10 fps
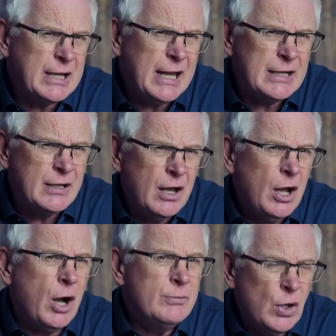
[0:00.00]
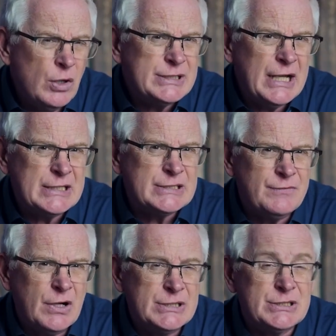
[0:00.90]
again, I'm not a tax
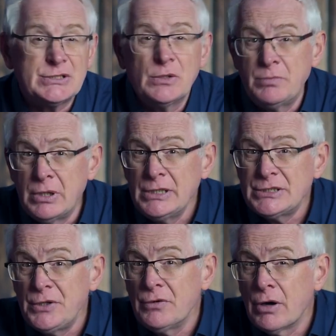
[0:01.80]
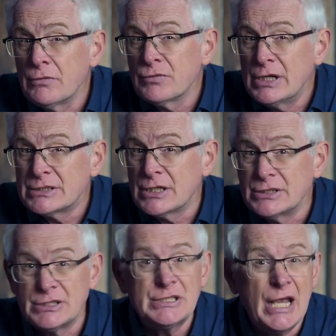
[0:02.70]
advisor, so please do your own
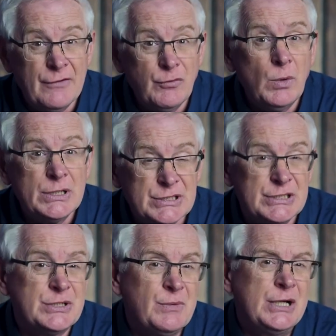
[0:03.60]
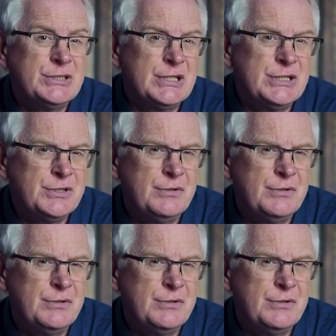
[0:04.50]
research as everyone's situation is